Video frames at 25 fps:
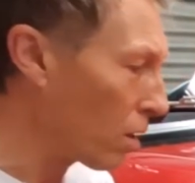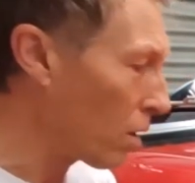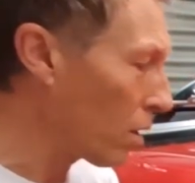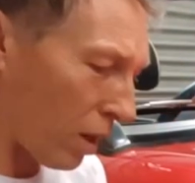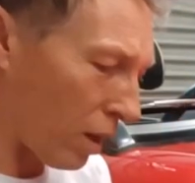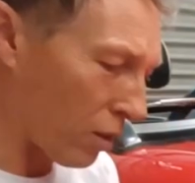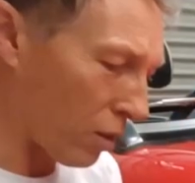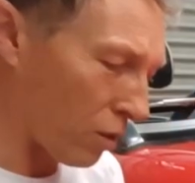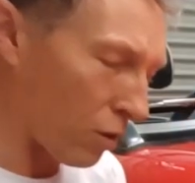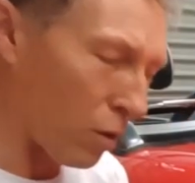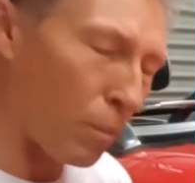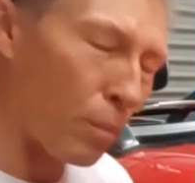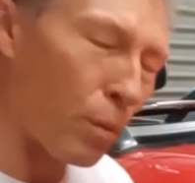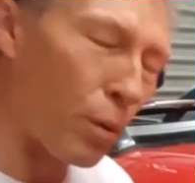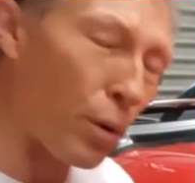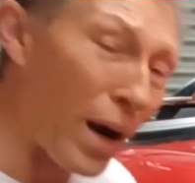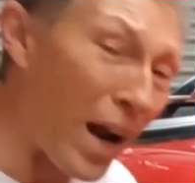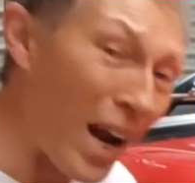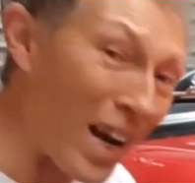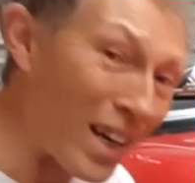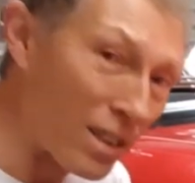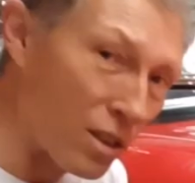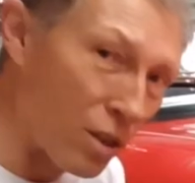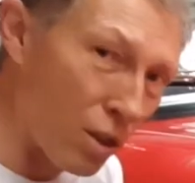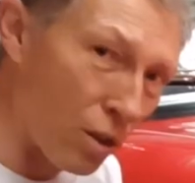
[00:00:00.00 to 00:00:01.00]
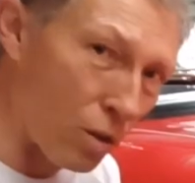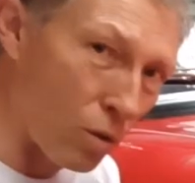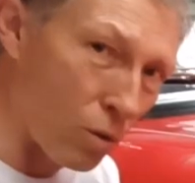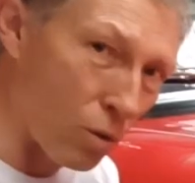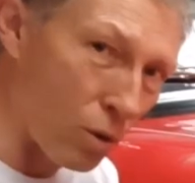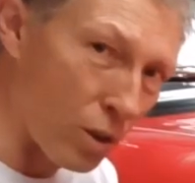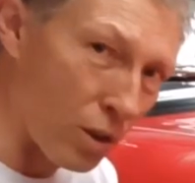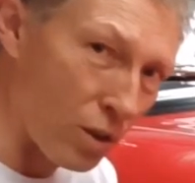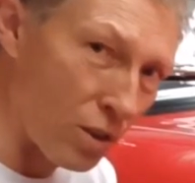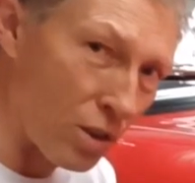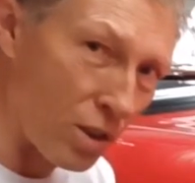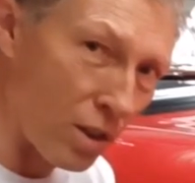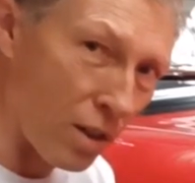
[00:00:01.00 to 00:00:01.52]
On a practical
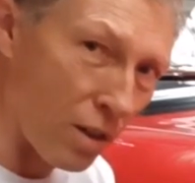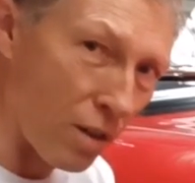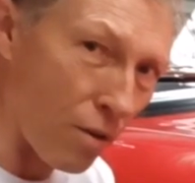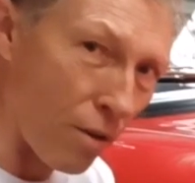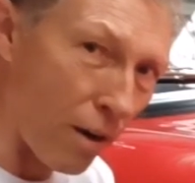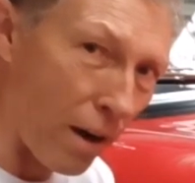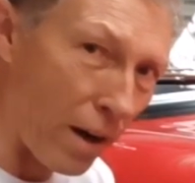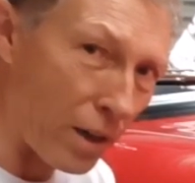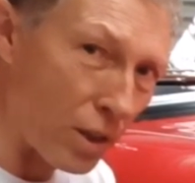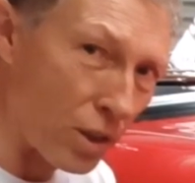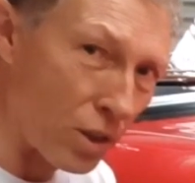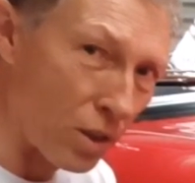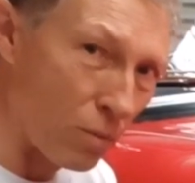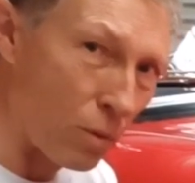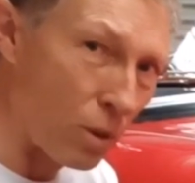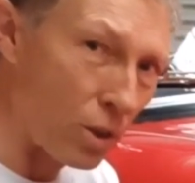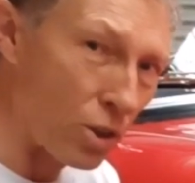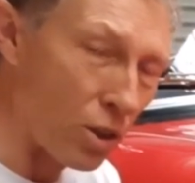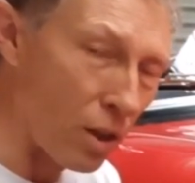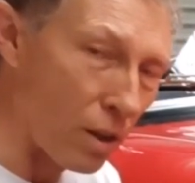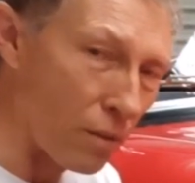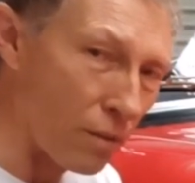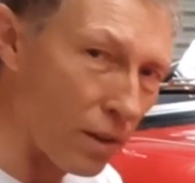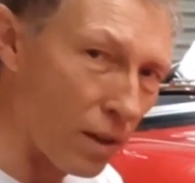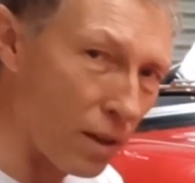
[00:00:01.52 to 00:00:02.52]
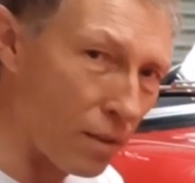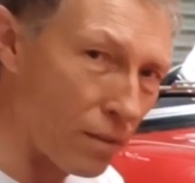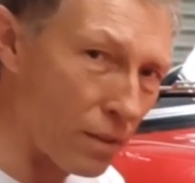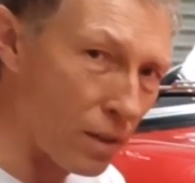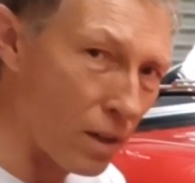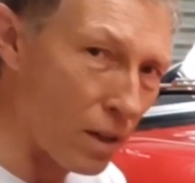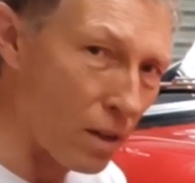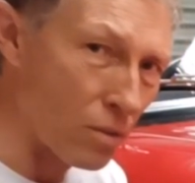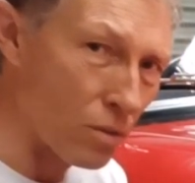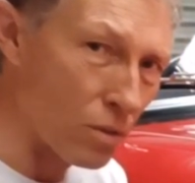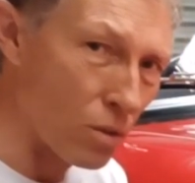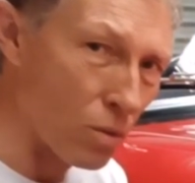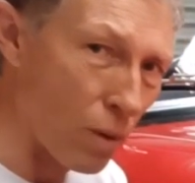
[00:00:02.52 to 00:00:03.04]
consideration, which I've covered
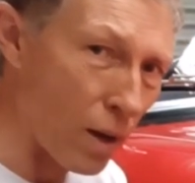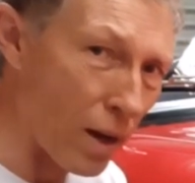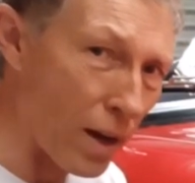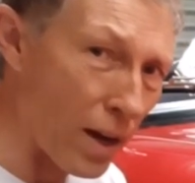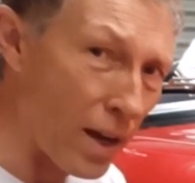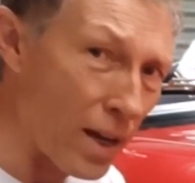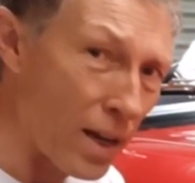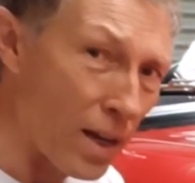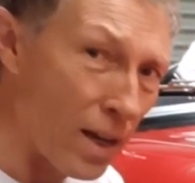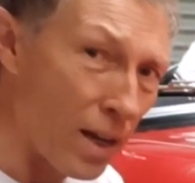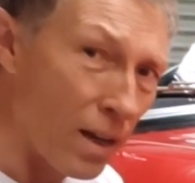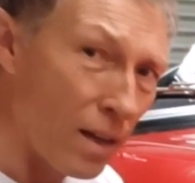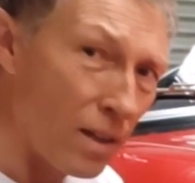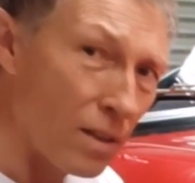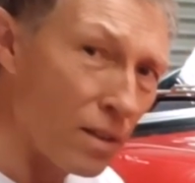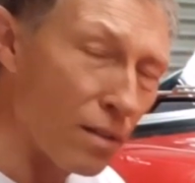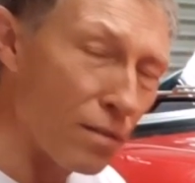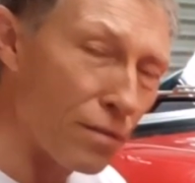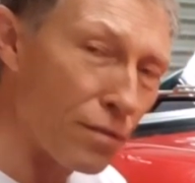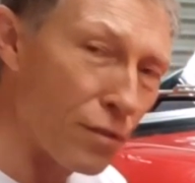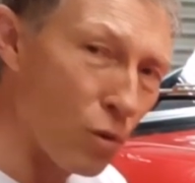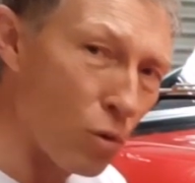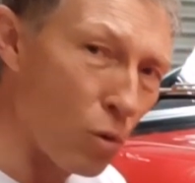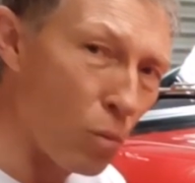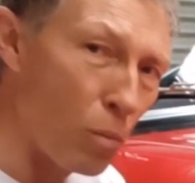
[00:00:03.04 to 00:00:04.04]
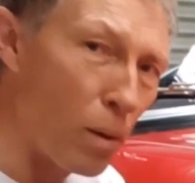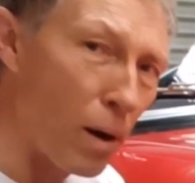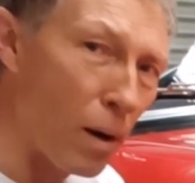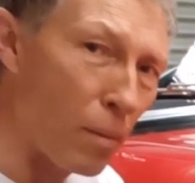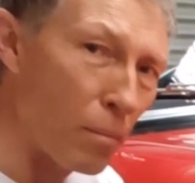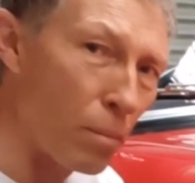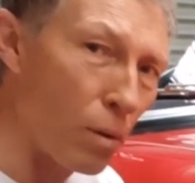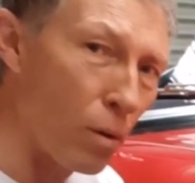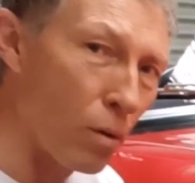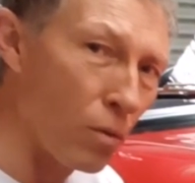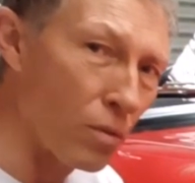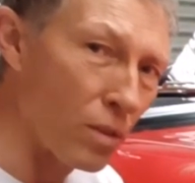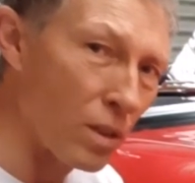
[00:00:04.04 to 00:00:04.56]
elsewhere, the fuel pump
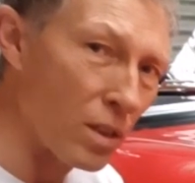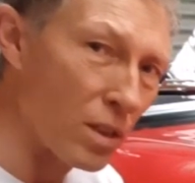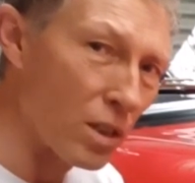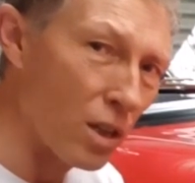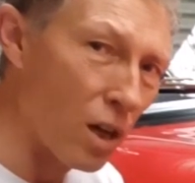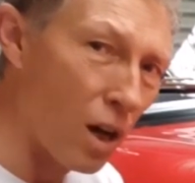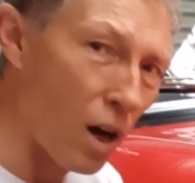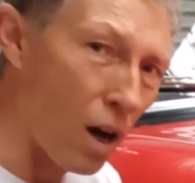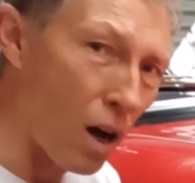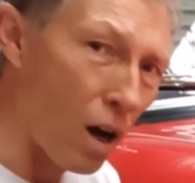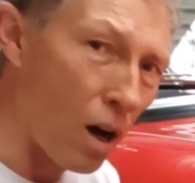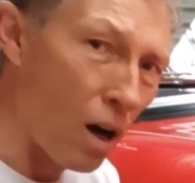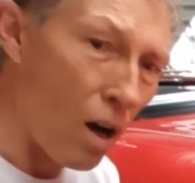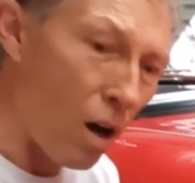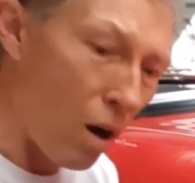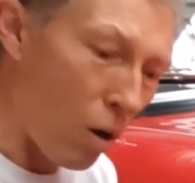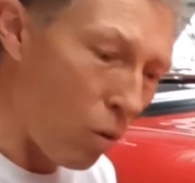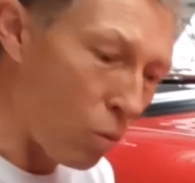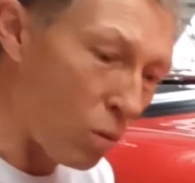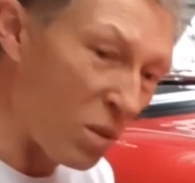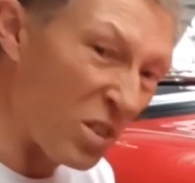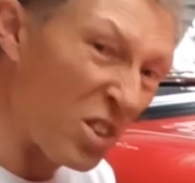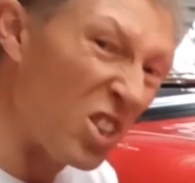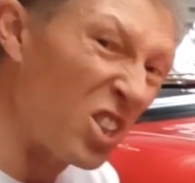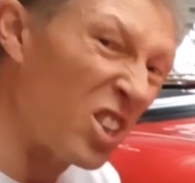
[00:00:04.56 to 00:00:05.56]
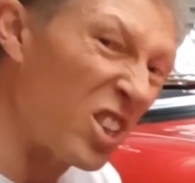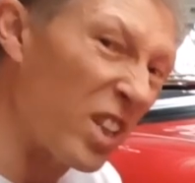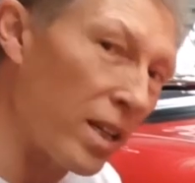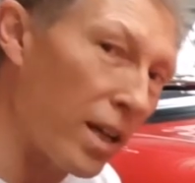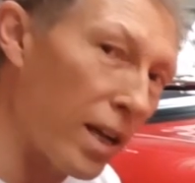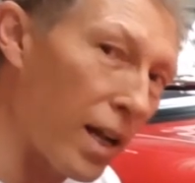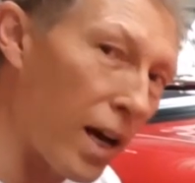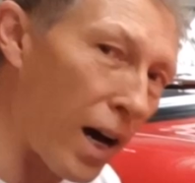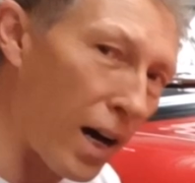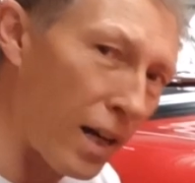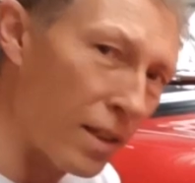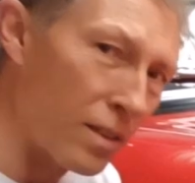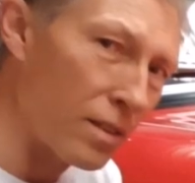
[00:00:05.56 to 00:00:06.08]
on this car was still
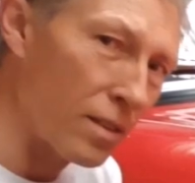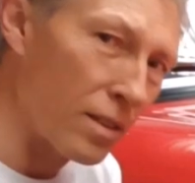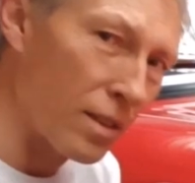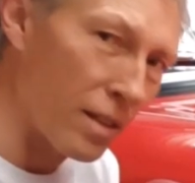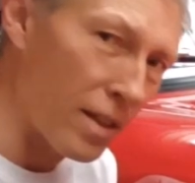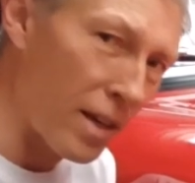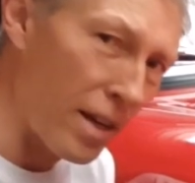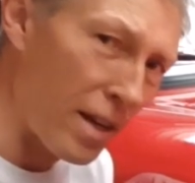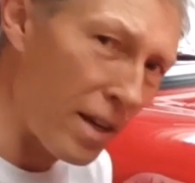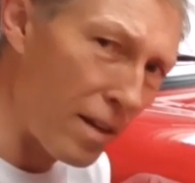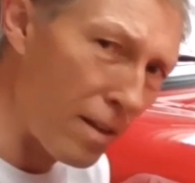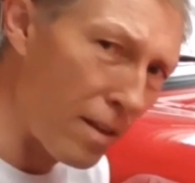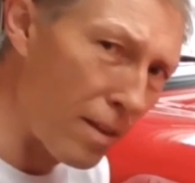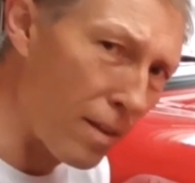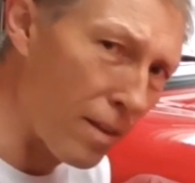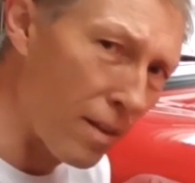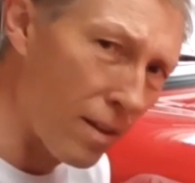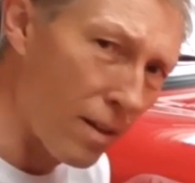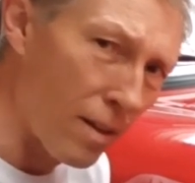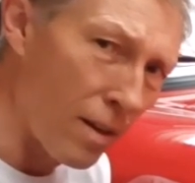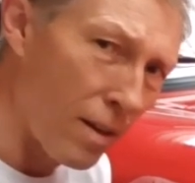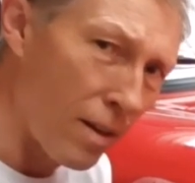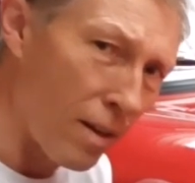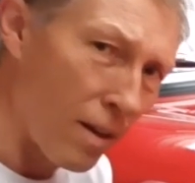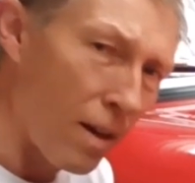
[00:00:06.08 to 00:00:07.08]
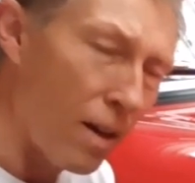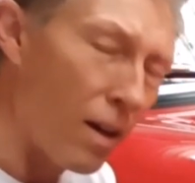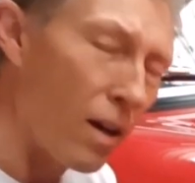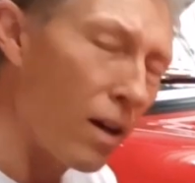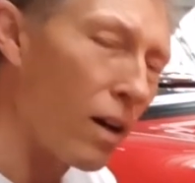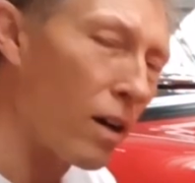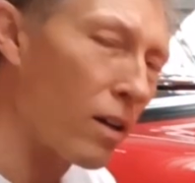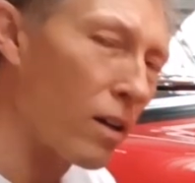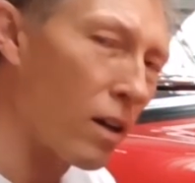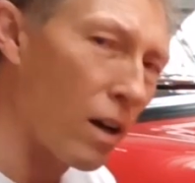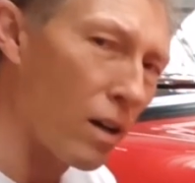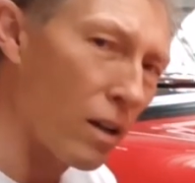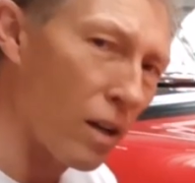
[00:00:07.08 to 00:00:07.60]
underneath, and
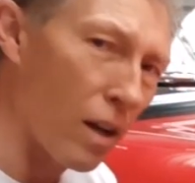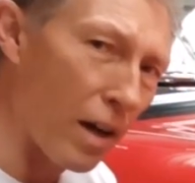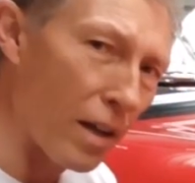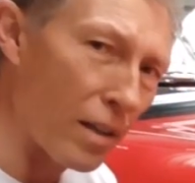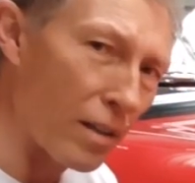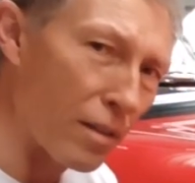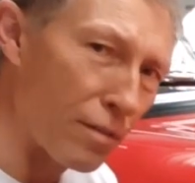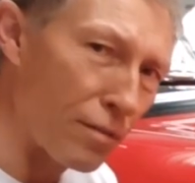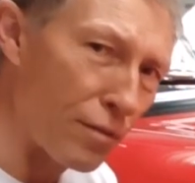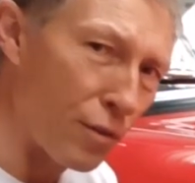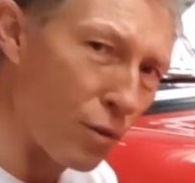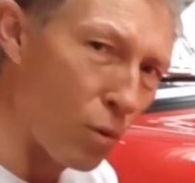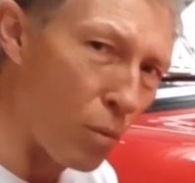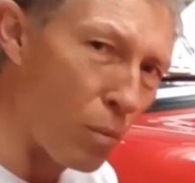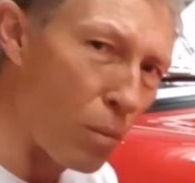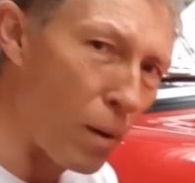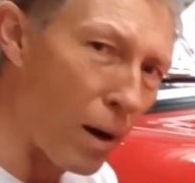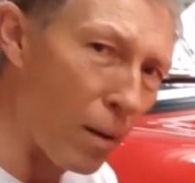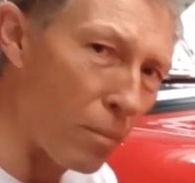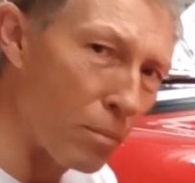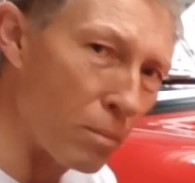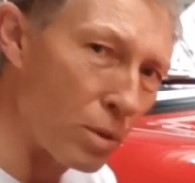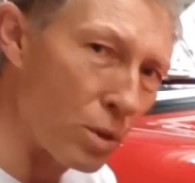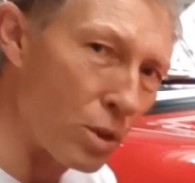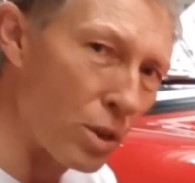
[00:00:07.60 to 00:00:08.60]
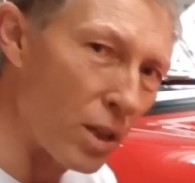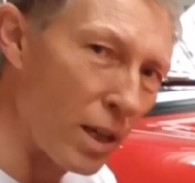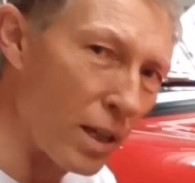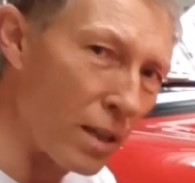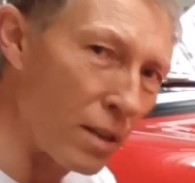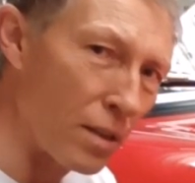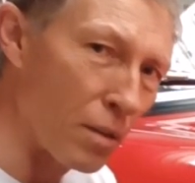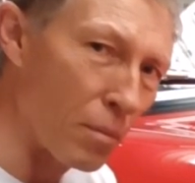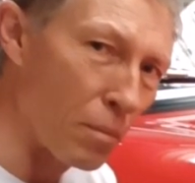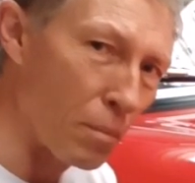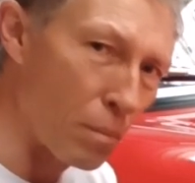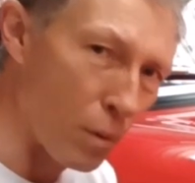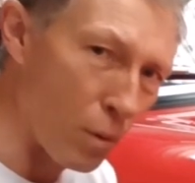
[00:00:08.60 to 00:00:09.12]
I like the fuel pumps in the
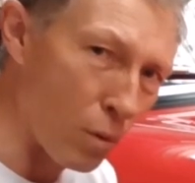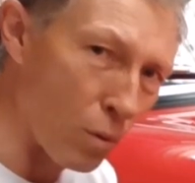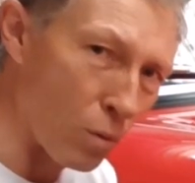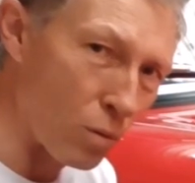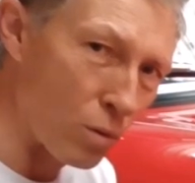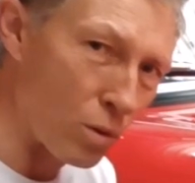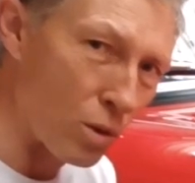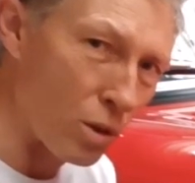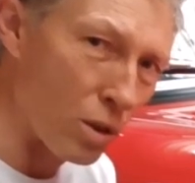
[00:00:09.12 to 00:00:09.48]
boot.